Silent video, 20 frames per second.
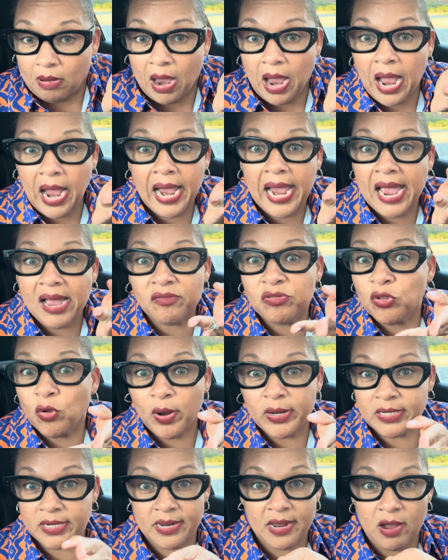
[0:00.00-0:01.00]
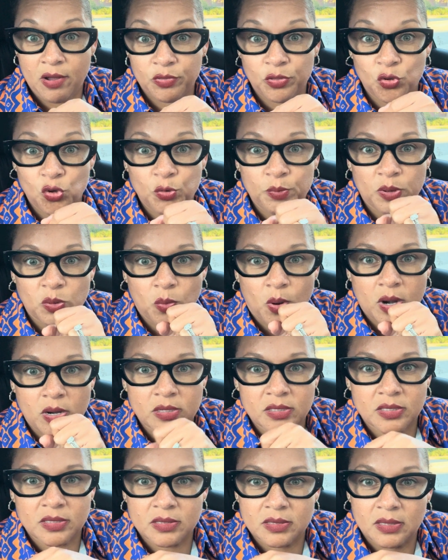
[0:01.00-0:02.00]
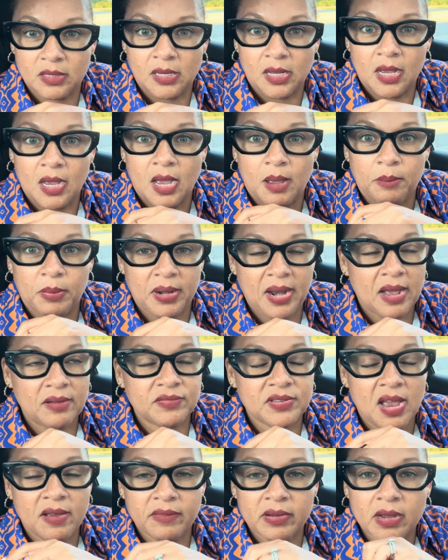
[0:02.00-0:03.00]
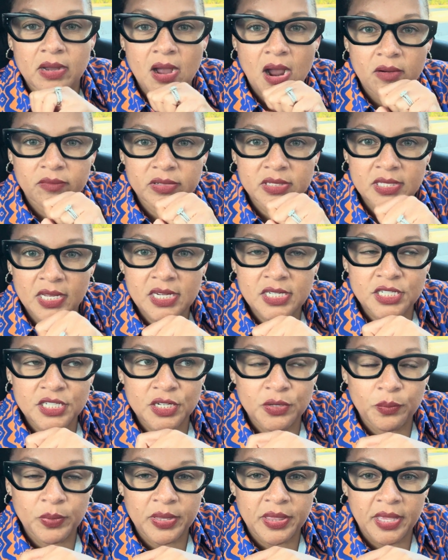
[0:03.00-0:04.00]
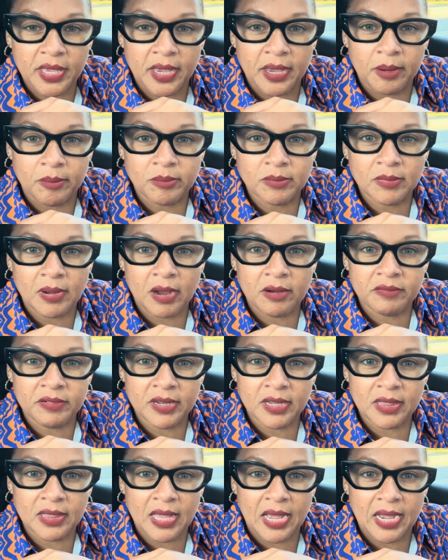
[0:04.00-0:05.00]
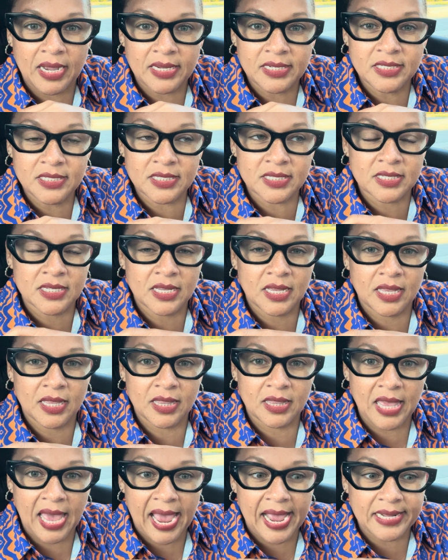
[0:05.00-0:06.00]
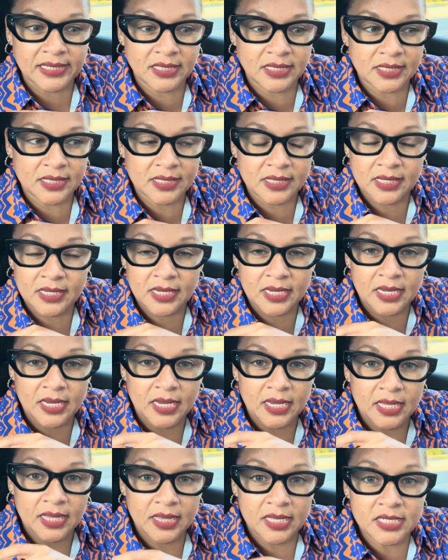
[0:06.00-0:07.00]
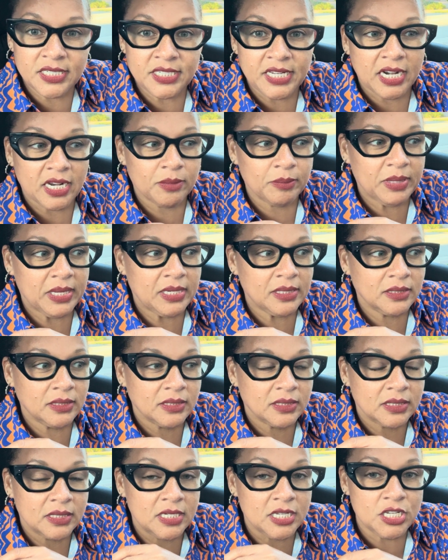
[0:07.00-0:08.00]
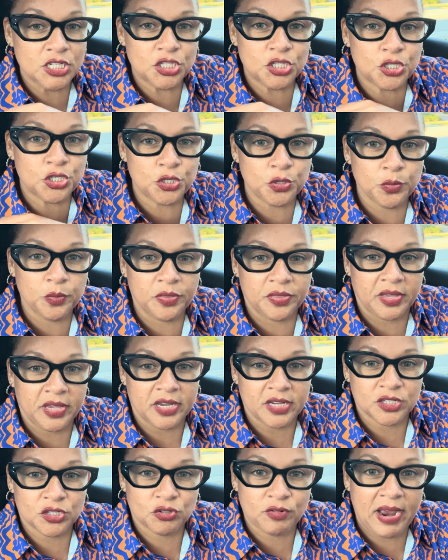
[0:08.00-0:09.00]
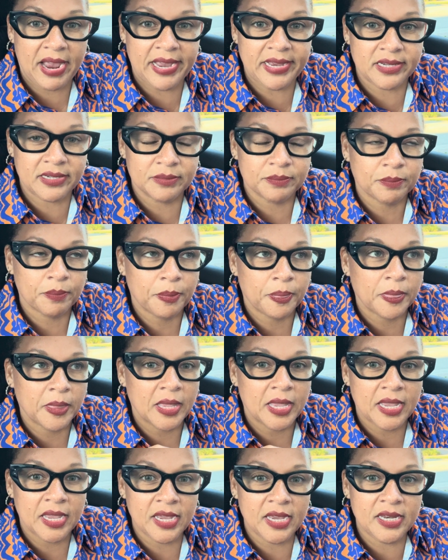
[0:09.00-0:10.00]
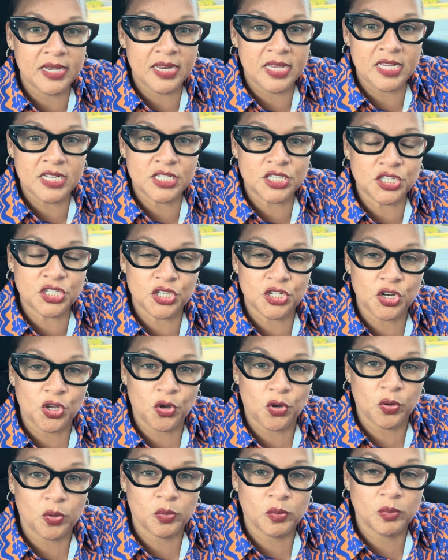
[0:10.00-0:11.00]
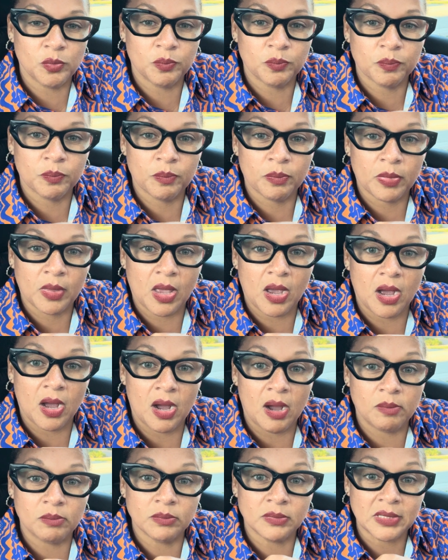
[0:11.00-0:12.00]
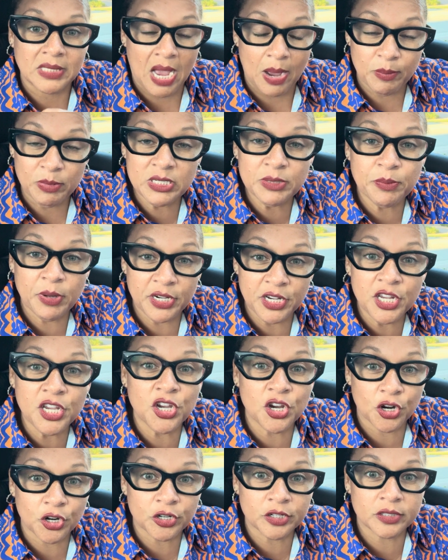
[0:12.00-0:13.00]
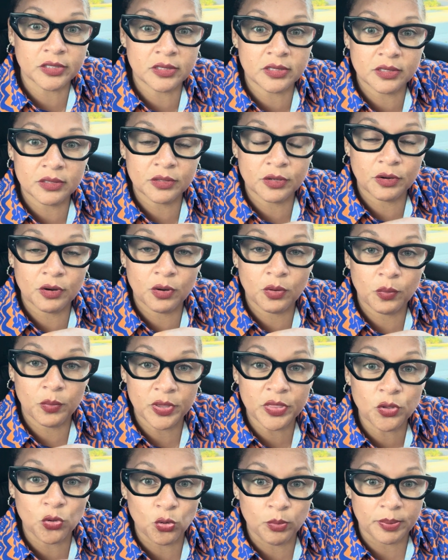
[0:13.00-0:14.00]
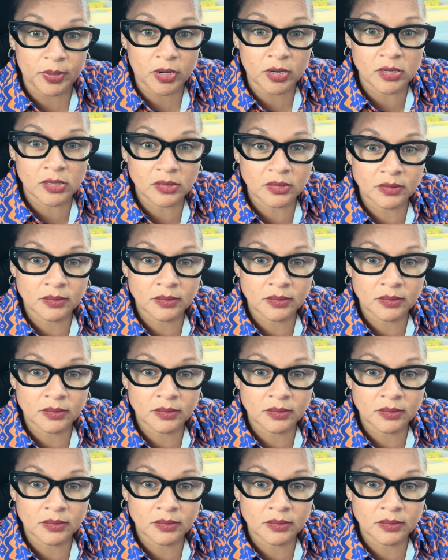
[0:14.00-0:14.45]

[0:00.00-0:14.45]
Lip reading: I had no idea how the Uber works. But after having a conversation with him, I realized that this gentleman needs two things, right? He needs to know how much money he earned with Uber,